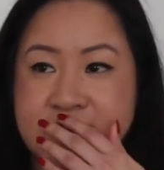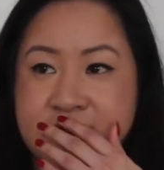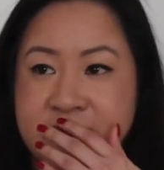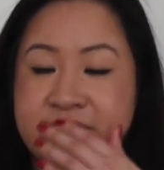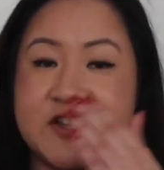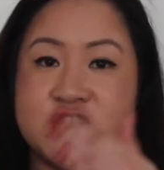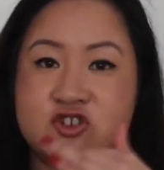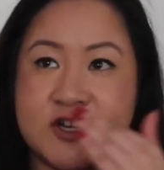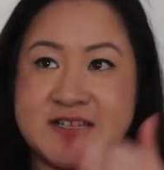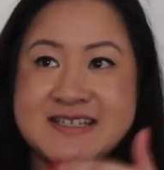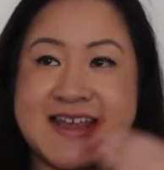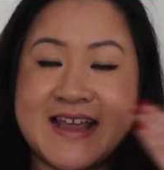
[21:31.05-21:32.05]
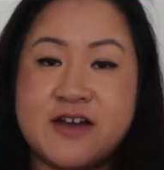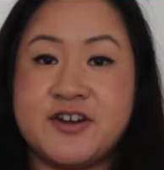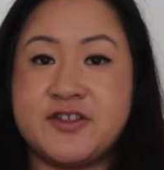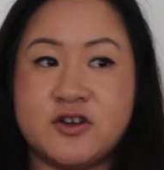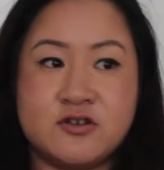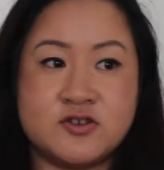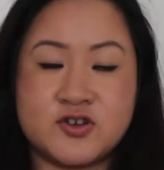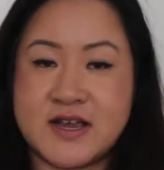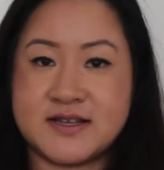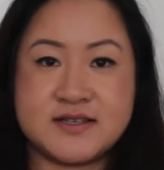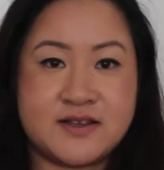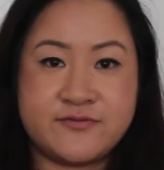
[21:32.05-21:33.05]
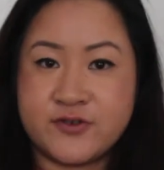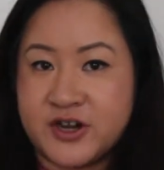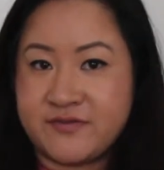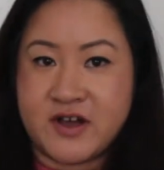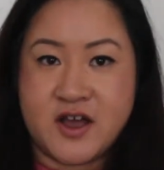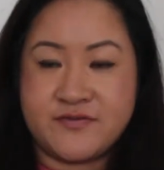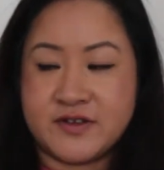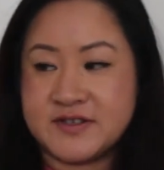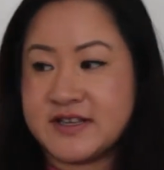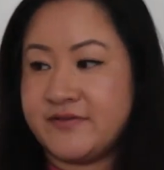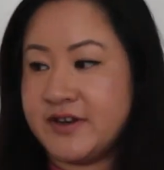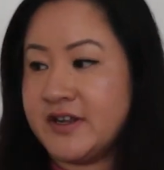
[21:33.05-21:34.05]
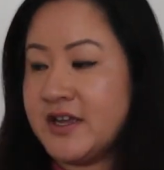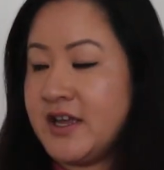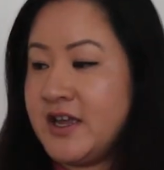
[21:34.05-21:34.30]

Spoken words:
I think she tried to take out another contract for another iPhone 7.